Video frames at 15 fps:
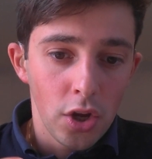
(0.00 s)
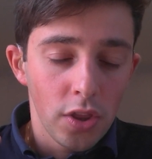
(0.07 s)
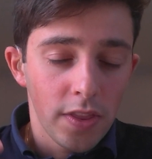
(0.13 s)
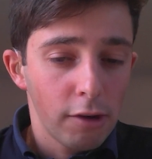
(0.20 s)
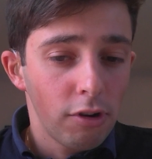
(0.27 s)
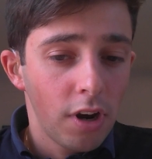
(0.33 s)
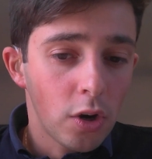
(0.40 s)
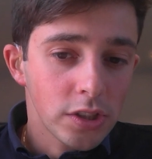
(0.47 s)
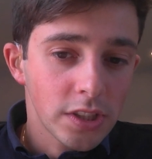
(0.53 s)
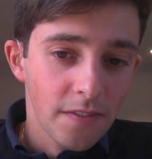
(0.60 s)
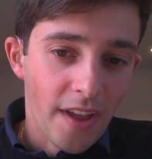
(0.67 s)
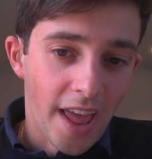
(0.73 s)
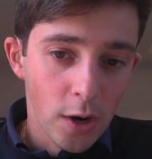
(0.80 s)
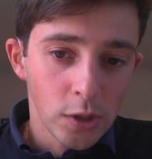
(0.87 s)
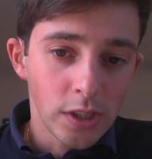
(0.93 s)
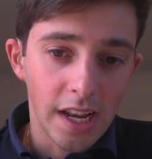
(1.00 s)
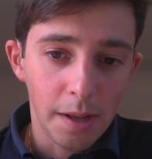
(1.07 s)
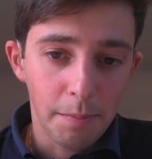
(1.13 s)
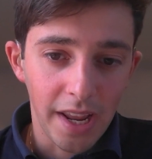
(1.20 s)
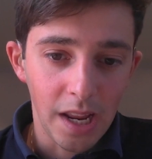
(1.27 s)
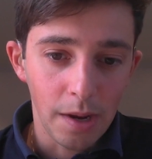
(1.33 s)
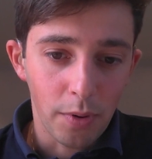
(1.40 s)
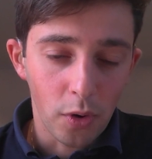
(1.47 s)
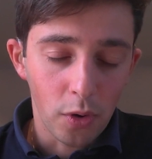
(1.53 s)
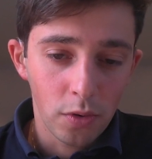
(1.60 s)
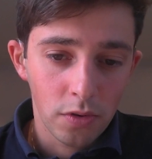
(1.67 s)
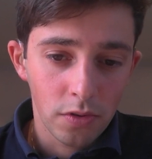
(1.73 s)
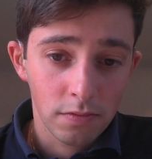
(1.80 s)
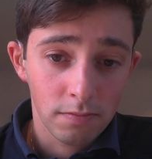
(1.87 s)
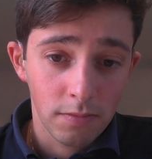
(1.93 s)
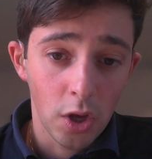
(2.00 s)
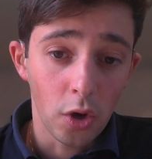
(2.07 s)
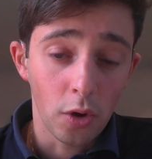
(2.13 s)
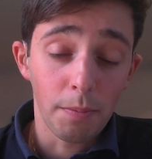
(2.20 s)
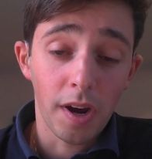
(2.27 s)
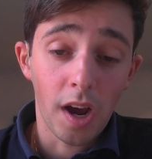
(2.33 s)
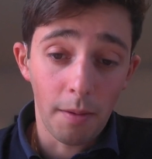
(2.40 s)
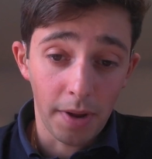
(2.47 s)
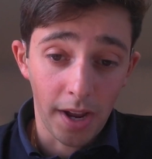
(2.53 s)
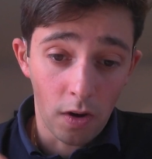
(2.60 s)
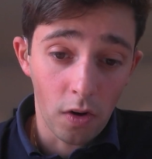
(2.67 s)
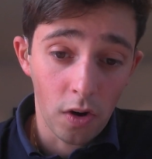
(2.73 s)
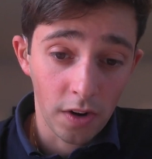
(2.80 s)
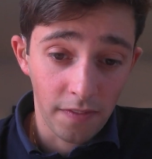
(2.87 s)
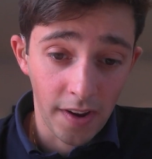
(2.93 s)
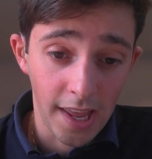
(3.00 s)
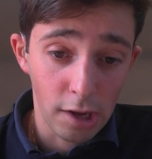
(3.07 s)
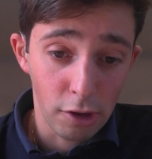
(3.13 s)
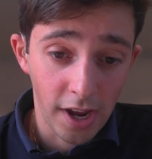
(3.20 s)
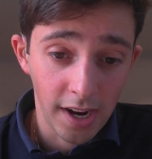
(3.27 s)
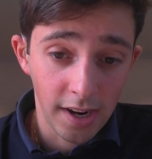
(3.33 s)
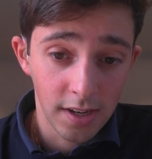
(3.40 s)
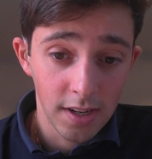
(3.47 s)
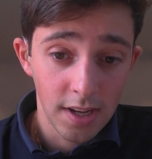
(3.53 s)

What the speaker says: There are lots of elderly people who are becoming hard of hearing